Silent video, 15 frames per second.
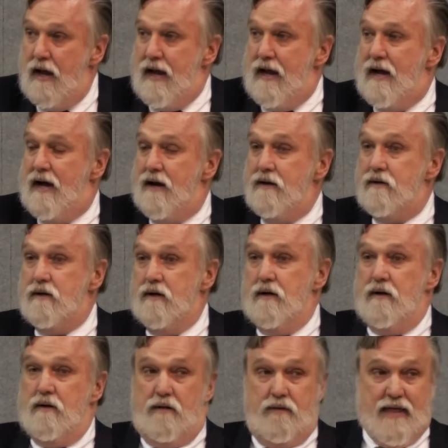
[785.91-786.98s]
And
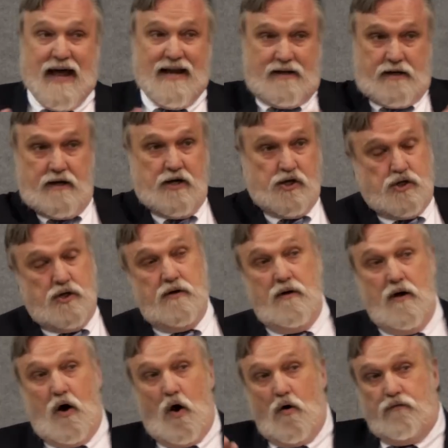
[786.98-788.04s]
that condition
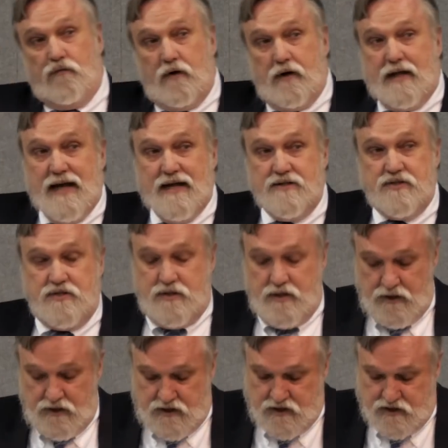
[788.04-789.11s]
over
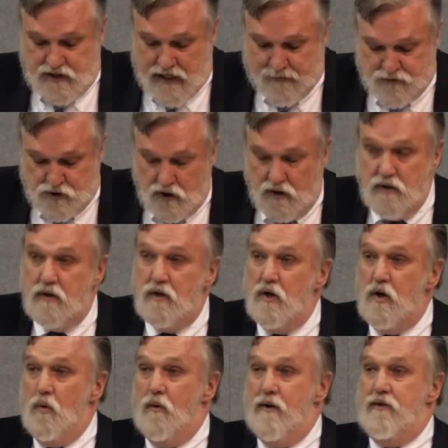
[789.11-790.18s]
against deception,
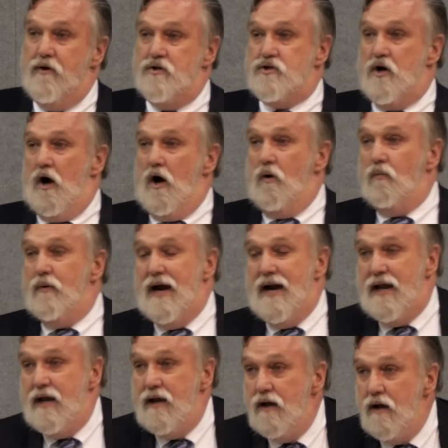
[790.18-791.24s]
when there's
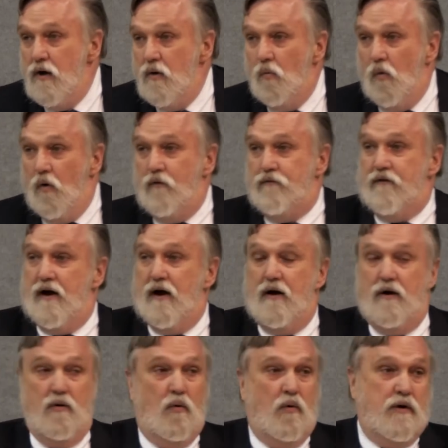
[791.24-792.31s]
already
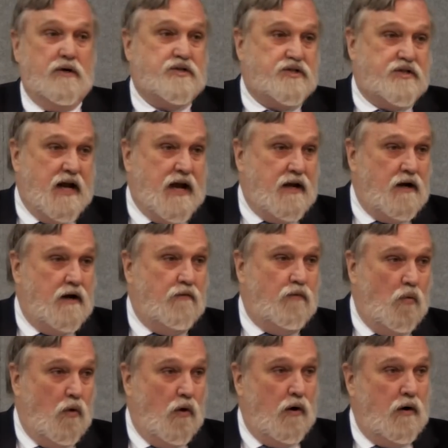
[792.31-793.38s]
warfare or a state of
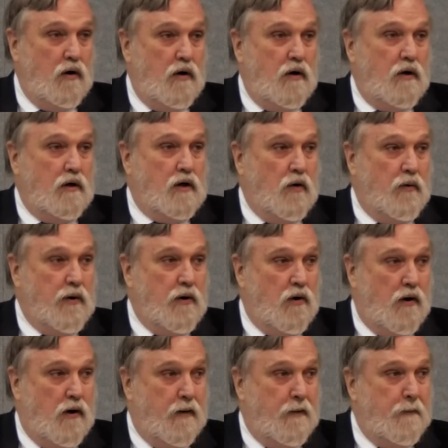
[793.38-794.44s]
war going
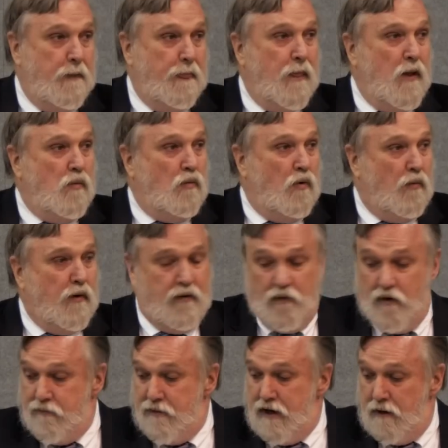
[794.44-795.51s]
on. Well, what
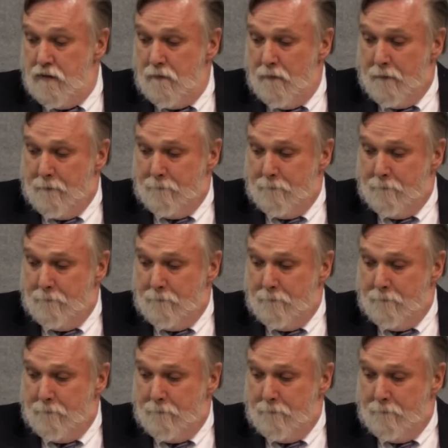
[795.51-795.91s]
do I mean?